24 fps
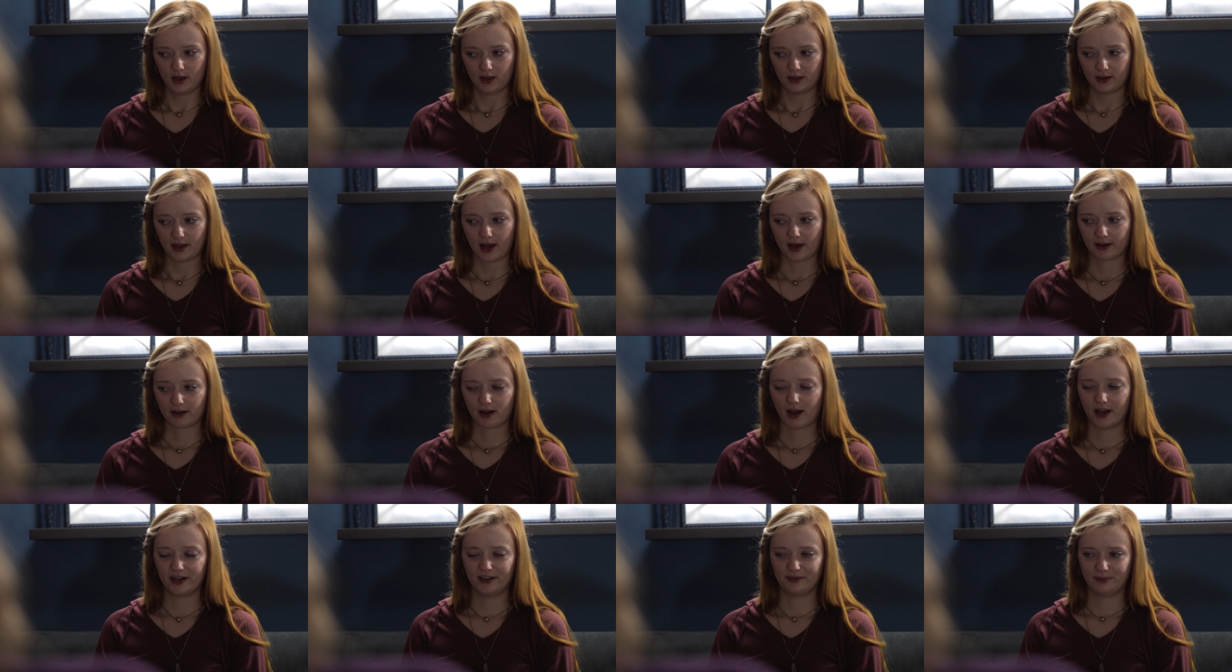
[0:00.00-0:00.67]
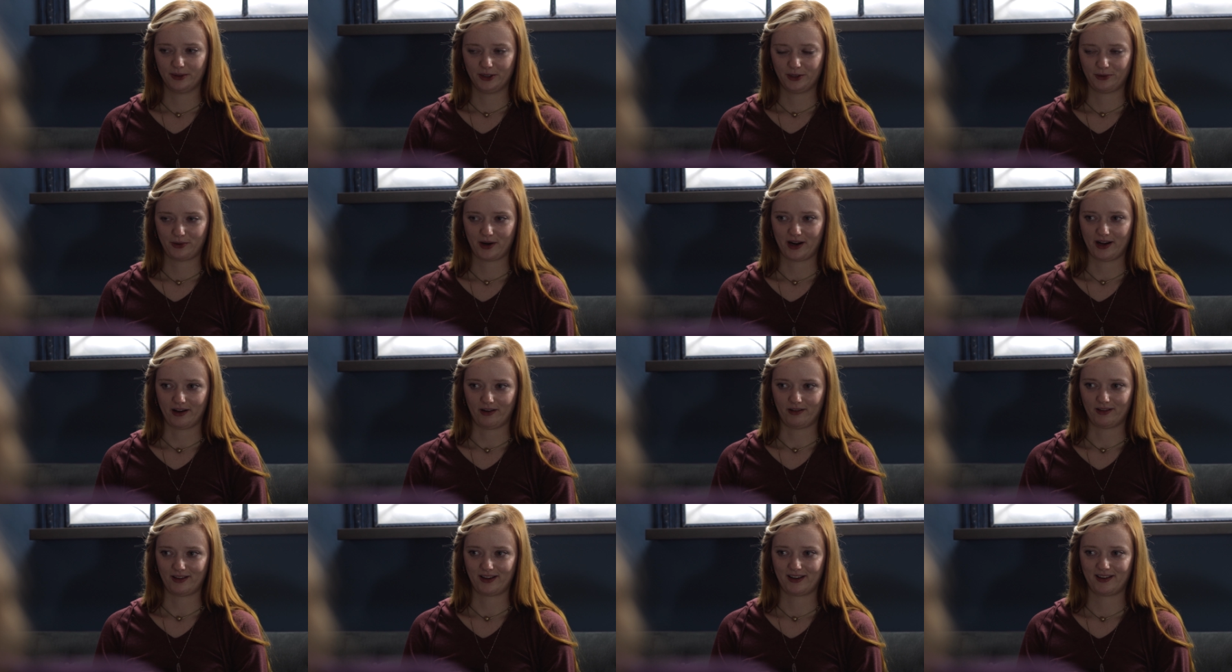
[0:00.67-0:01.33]
that kind of
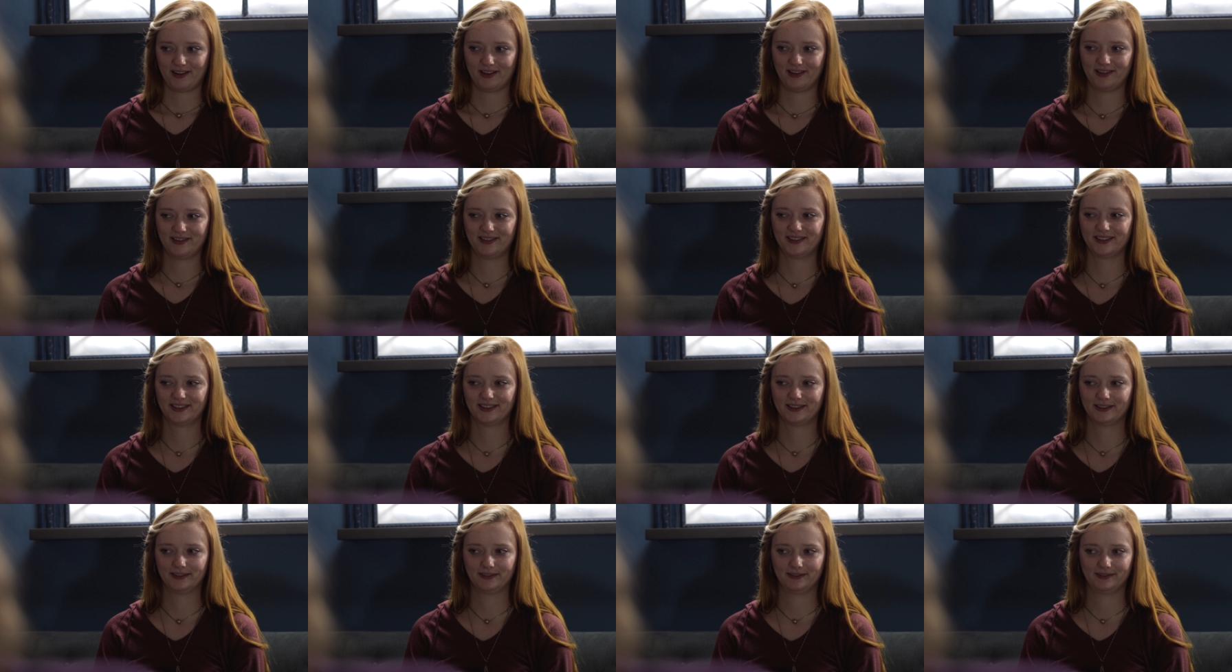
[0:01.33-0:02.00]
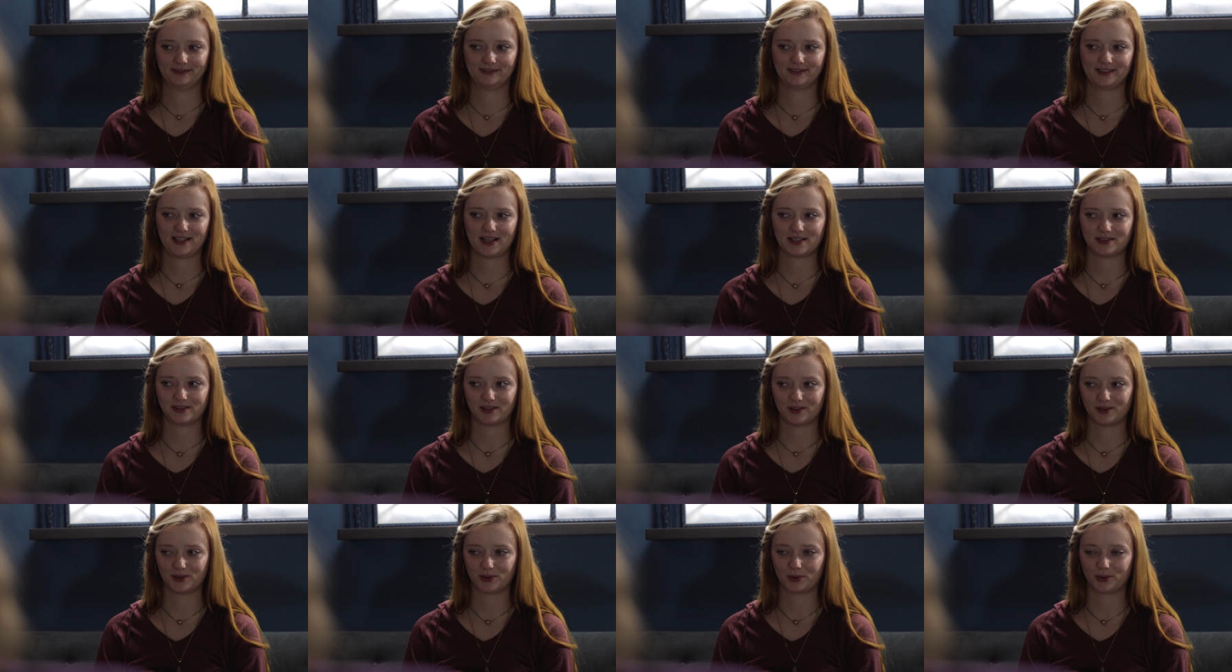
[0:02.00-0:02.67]
betrayal, I guess
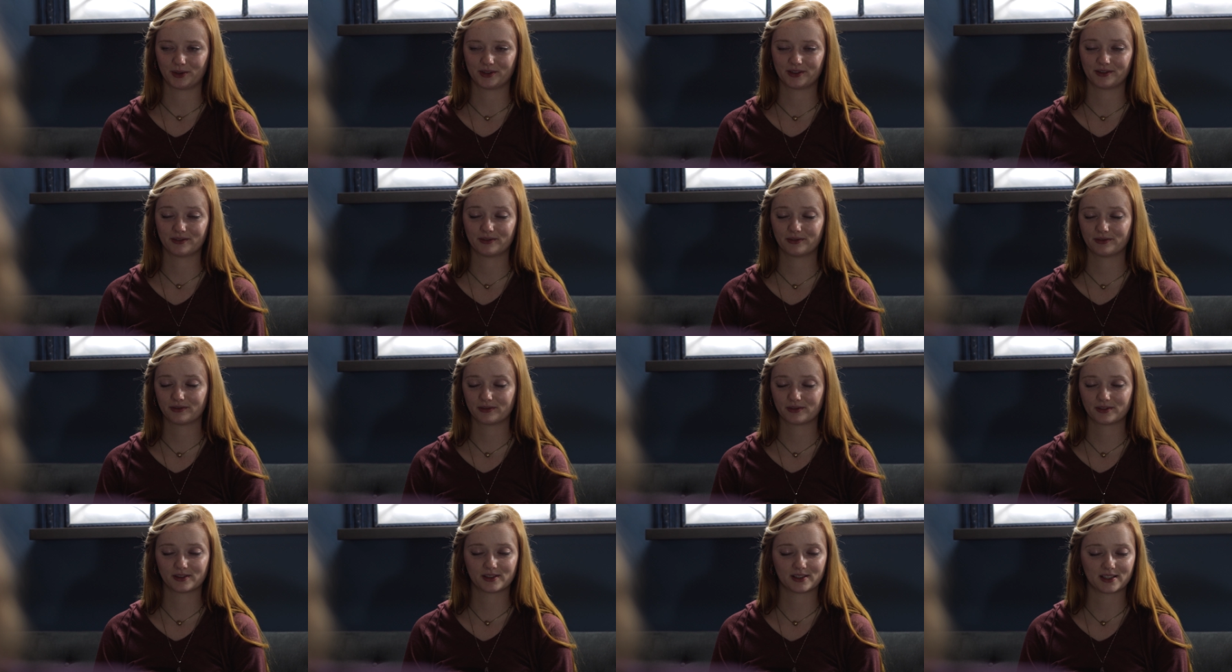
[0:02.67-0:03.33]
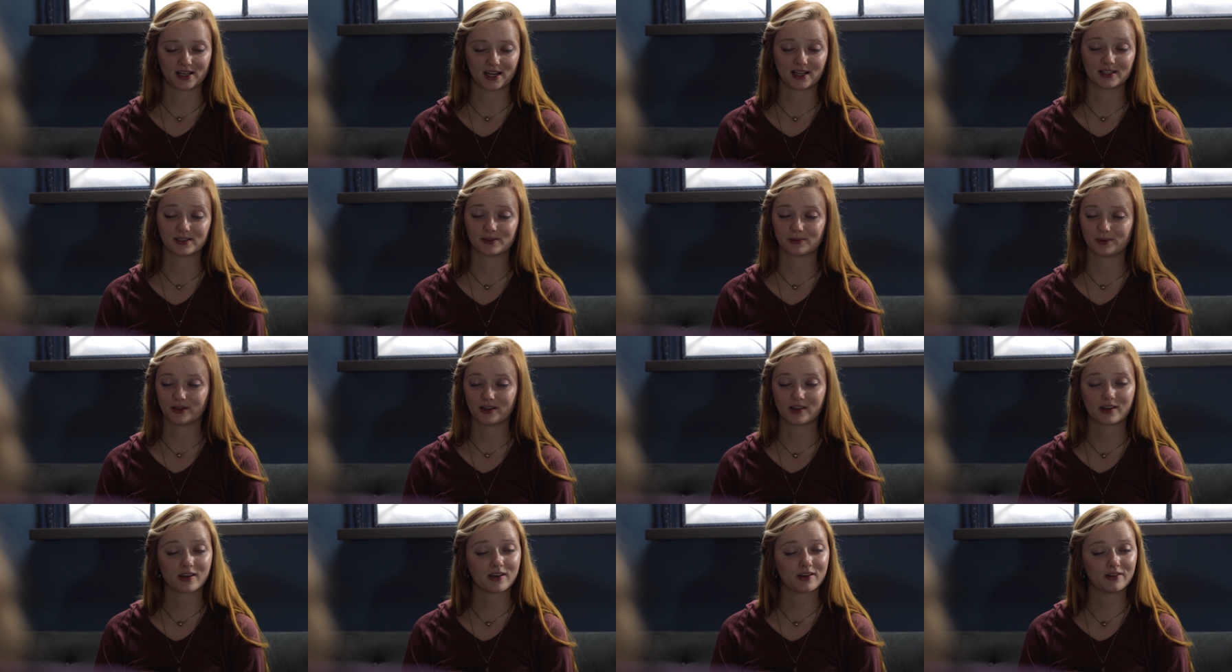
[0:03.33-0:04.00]
it sort of stays
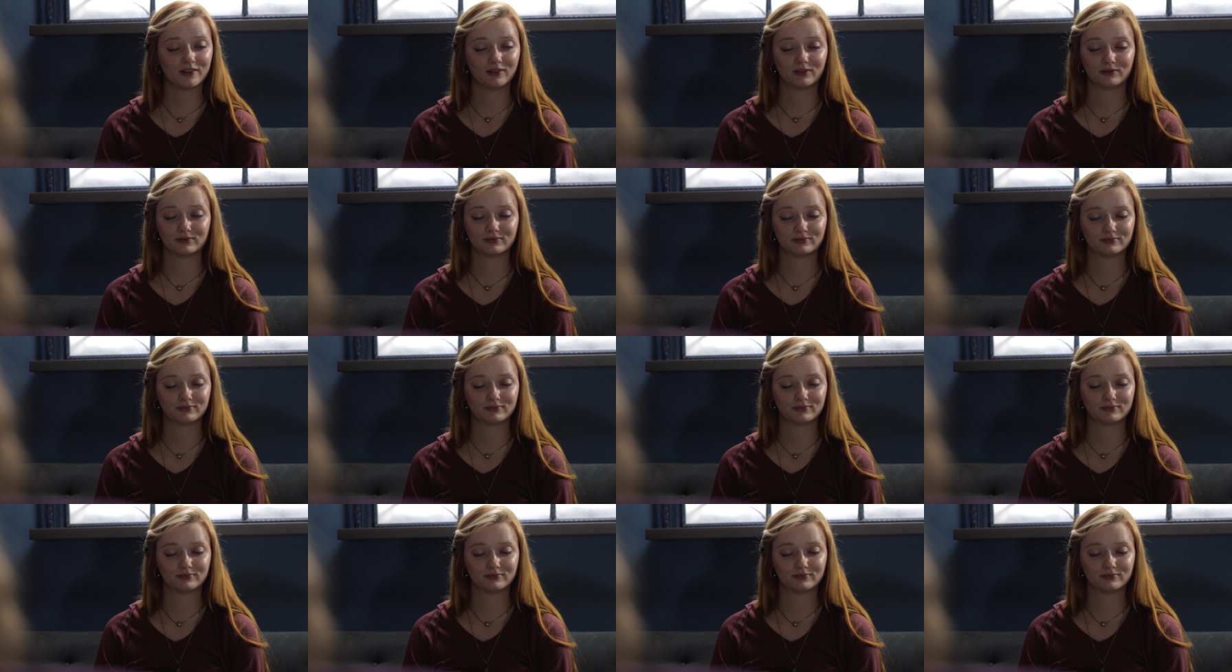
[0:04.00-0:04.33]
with you.